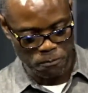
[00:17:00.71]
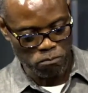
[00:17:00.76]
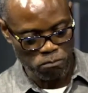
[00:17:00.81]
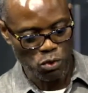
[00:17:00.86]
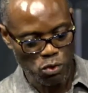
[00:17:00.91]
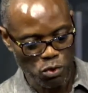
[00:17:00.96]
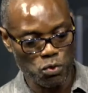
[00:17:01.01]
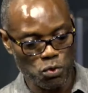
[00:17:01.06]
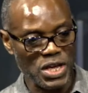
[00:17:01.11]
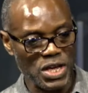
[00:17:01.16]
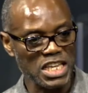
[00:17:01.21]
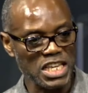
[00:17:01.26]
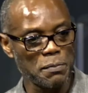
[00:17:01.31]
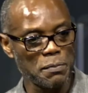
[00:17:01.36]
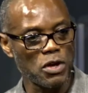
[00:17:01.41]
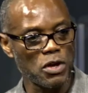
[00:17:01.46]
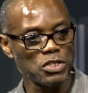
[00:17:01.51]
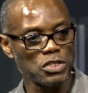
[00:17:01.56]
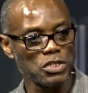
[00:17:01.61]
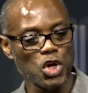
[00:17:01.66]
We thank you
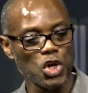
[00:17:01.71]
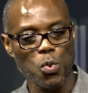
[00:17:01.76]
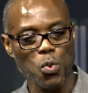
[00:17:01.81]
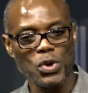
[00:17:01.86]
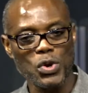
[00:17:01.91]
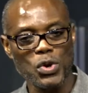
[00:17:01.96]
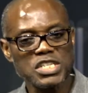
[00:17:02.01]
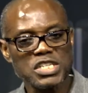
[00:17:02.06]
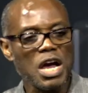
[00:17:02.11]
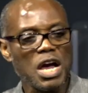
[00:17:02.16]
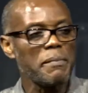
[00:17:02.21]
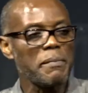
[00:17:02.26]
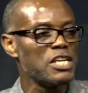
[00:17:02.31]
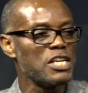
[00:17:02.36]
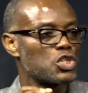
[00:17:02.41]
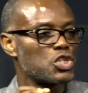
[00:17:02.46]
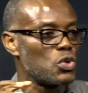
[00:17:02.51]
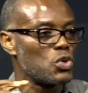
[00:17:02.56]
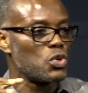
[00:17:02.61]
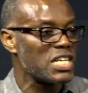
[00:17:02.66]
because your wisdom
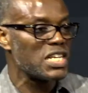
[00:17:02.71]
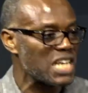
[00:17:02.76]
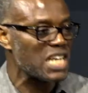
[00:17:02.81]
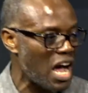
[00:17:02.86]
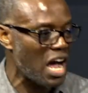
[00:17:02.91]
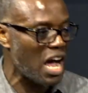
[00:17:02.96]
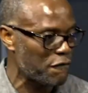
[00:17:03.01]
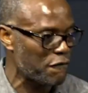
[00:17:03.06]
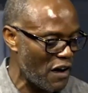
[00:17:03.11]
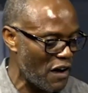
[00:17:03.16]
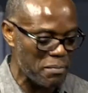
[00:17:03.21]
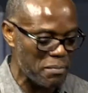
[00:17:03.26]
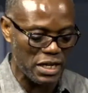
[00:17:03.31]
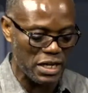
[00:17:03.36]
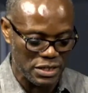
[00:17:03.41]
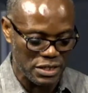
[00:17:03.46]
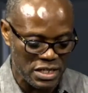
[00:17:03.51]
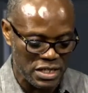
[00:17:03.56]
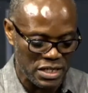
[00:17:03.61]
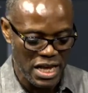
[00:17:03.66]
insulates our
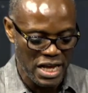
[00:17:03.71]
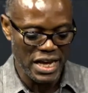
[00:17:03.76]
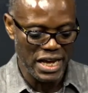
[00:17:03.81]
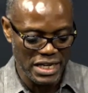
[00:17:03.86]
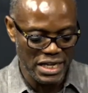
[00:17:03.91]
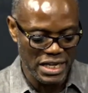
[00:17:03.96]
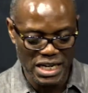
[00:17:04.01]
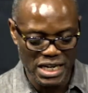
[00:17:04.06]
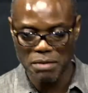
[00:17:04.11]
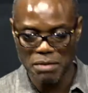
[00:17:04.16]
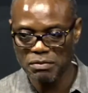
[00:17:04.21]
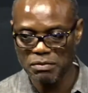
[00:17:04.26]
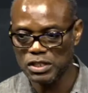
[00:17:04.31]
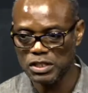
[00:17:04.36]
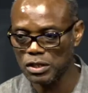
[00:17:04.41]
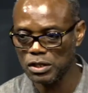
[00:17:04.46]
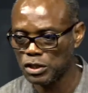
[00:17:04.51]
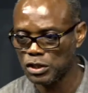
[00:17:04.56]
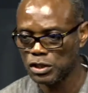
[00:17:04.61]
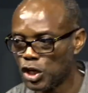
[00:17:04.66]
families. In the name of
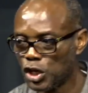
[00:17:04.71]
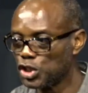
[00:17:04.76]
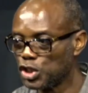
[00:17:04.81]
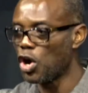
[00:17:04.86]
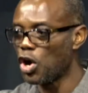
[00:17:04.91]
Jesus, your